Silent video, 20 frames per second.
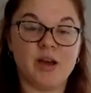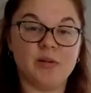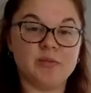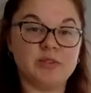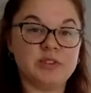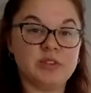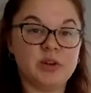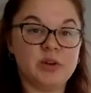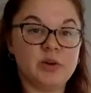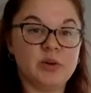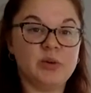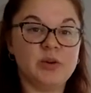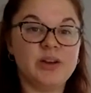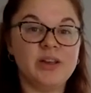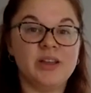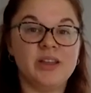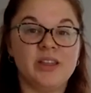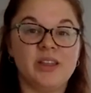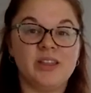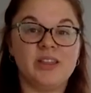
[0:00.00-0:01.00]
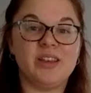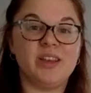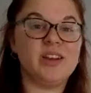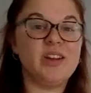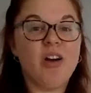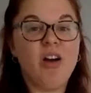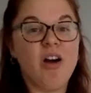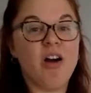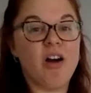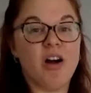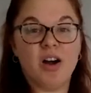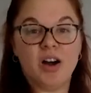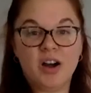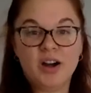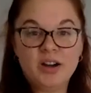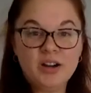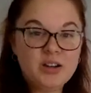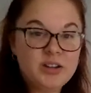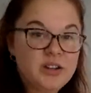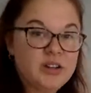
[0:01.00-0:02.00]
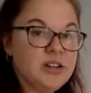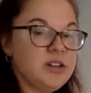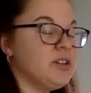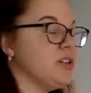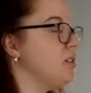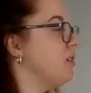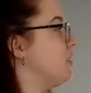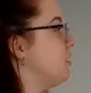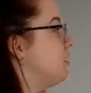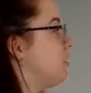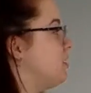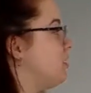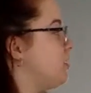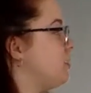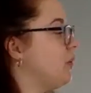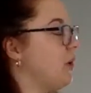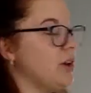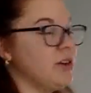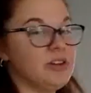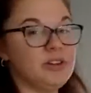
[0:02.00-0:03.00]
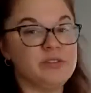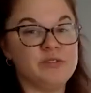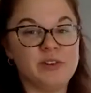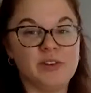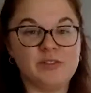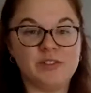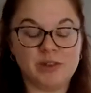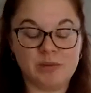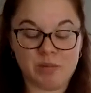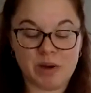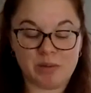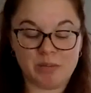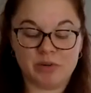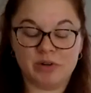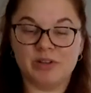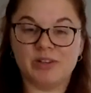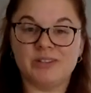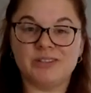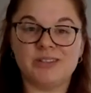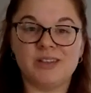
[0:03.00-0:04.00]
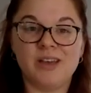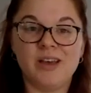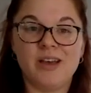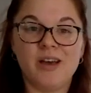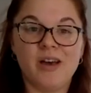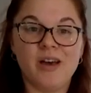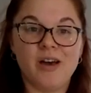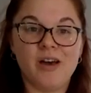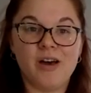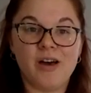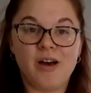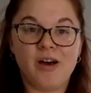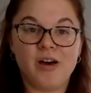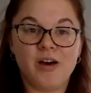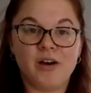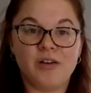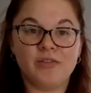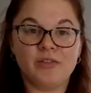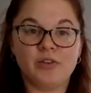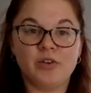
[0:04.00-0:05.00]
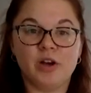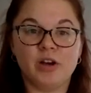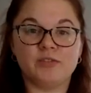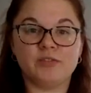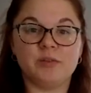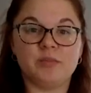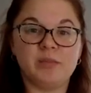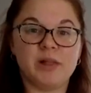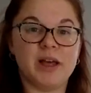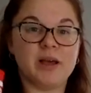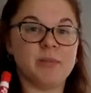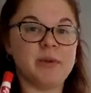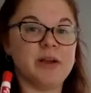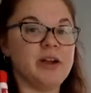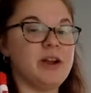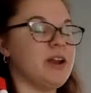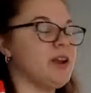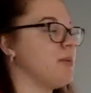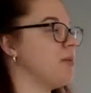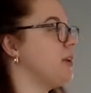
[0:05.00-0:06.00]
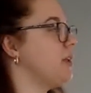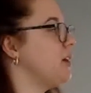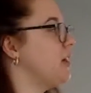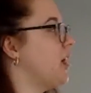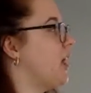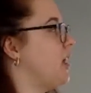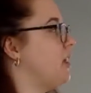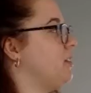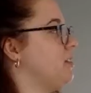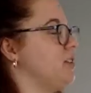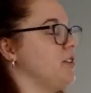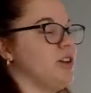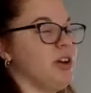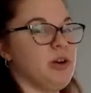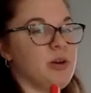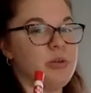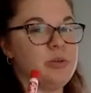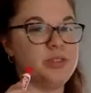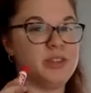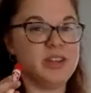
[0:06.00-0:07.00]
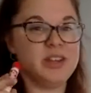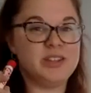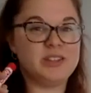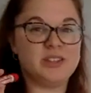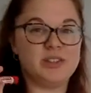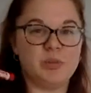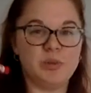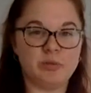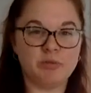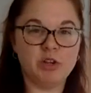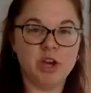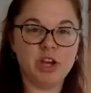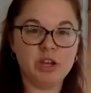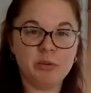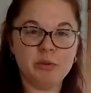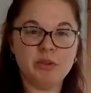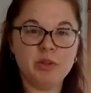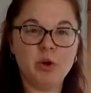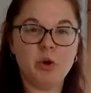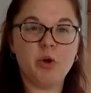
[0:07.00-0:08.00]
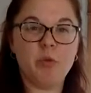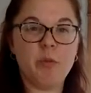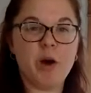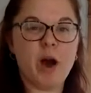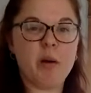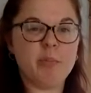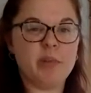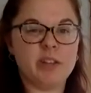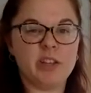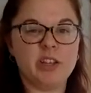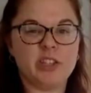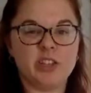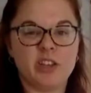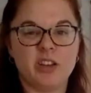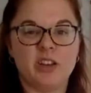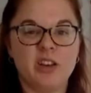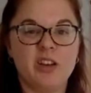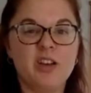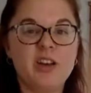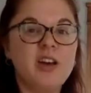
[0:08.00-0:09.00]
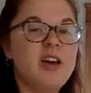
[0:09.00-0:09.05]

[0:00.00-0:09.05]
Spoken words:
So there are 250 members of CrossFit Black Bear, and I'm going to color code this. So when I'm talking about the whole population,